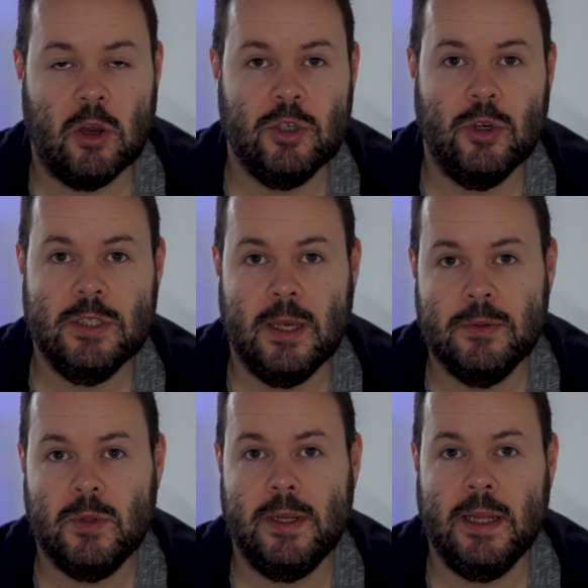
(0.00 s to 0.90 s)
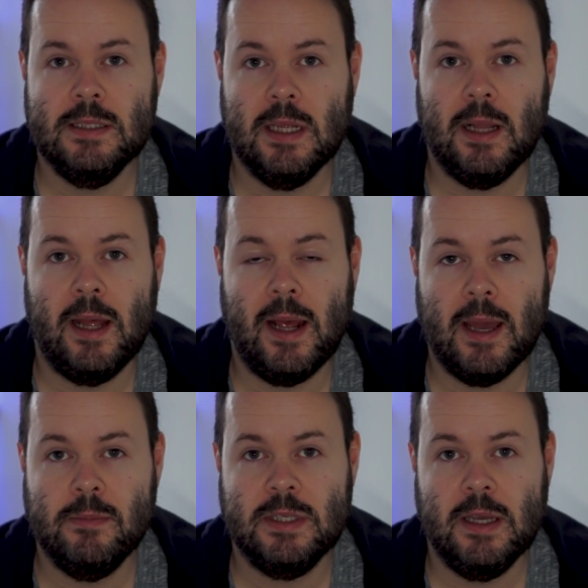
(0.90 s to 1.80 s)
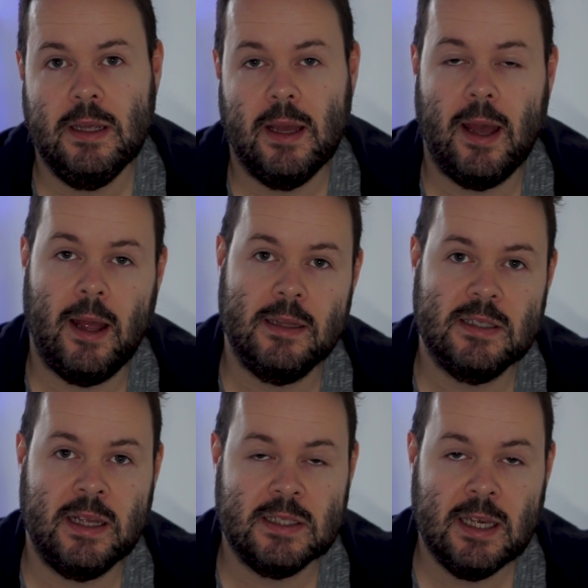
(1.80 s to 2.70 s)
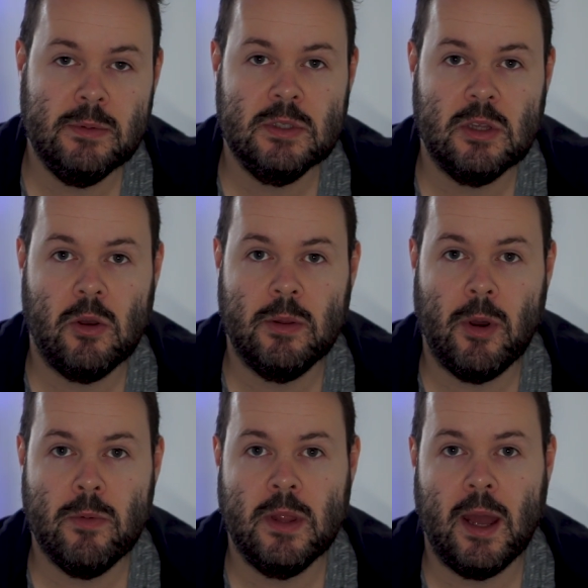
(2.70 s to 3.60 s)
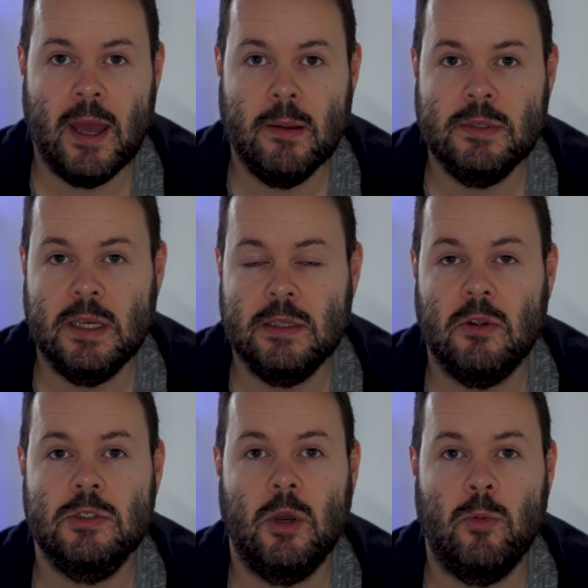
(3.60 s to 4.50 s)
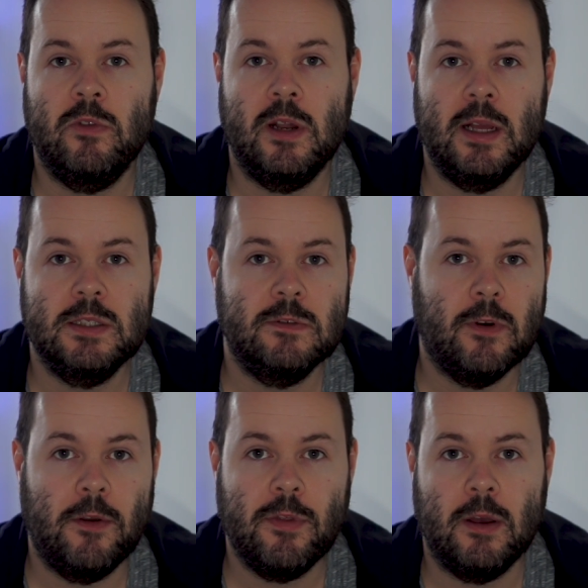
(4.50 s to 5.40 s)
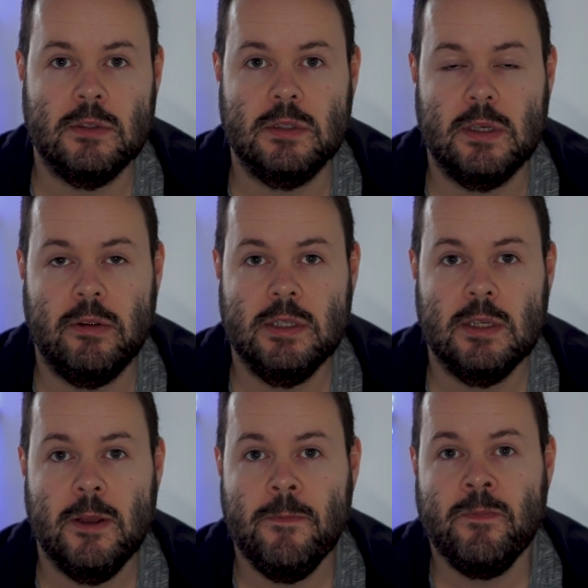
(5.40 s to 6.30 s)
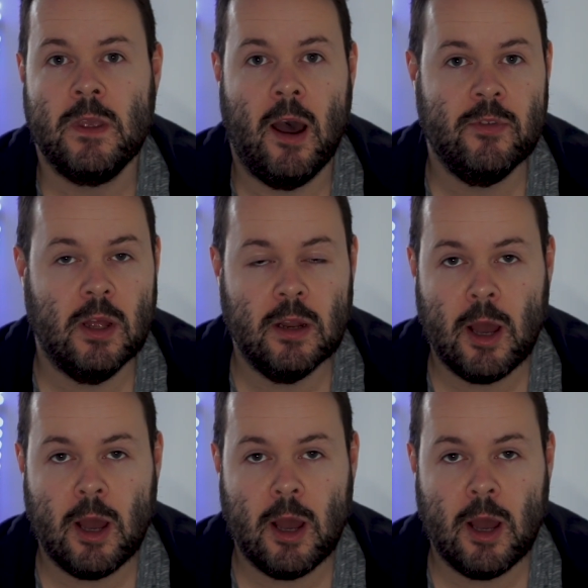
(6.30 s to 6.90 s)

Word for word: got a choice here between Intel and AMD, and it seems as though at the moment AMD is on top with the latest 5000 series. I've done a